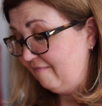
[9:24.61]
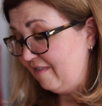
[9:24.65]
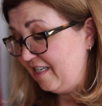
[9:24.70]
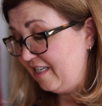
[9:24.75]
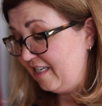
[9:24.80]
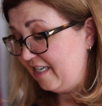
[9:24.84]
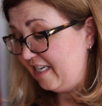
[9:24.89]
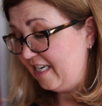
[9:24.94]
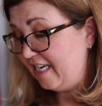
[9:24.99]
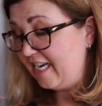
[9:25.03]

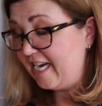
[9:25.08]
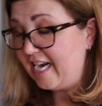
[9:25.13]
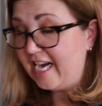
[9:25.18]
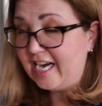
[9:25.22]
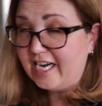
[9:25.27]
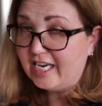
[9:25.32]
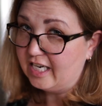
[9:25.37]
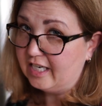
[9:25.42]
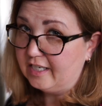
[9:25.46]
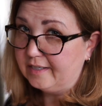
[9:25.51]
And he
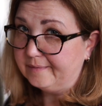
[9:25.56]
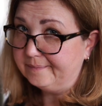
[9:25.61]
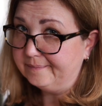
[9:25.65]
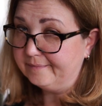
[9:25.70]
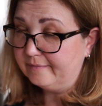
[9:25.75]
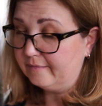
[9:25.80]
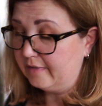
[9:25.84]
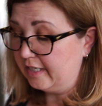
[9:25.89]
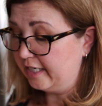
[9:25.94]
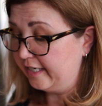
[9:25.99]
ate it
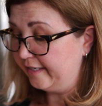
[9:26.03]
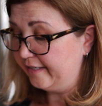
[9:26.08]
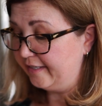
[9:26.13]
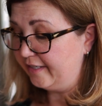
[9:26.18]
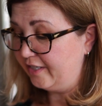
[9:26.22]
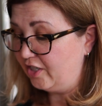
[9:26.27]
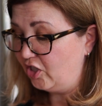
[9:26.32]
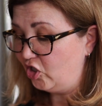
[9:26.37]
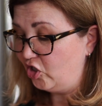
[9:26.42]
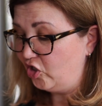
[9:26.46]
because
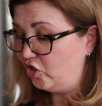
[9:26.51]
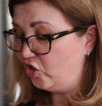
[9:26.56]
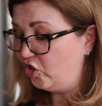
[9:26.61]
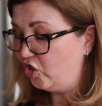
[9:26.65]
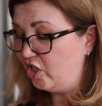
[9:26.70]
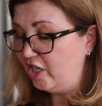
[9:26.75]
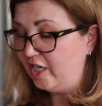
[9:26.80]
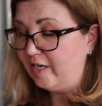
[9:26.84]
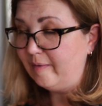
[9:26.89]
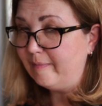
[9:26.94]

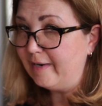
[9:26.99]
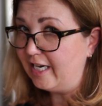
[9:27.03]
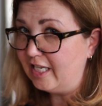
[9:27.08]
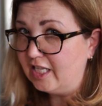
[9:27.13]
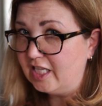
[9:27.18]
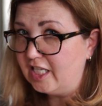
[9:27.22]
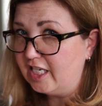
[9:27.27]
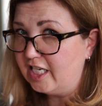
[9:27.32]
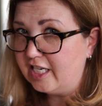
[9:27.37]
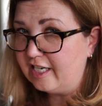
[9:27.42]
she made
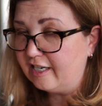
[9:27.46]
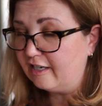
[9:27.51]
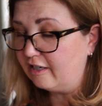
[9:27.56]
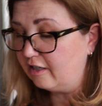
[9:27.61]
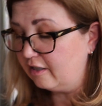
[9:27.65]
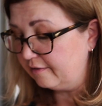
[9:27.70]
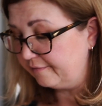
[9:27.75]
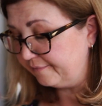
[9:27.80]
the dinner.